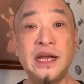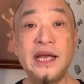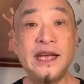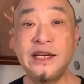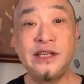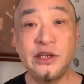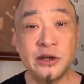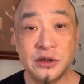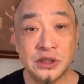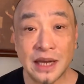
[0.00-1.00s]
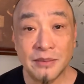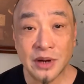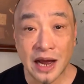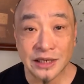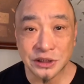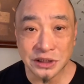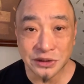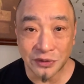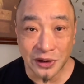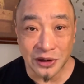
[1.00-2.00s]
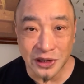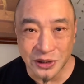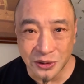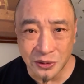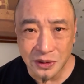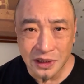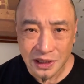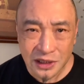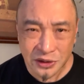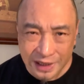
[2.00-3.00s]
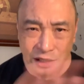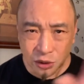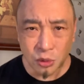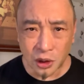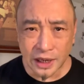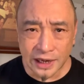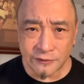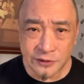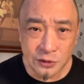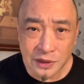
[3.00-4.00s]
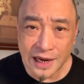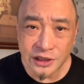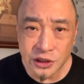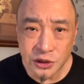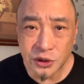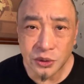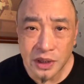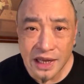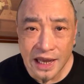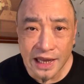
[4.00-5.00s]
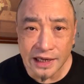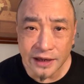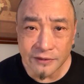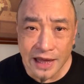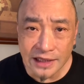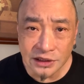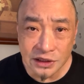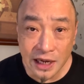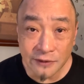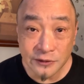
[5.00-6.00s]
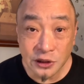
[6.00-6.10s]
into your subconscious for you to do a little inner work if you'd like to do any of that stuff.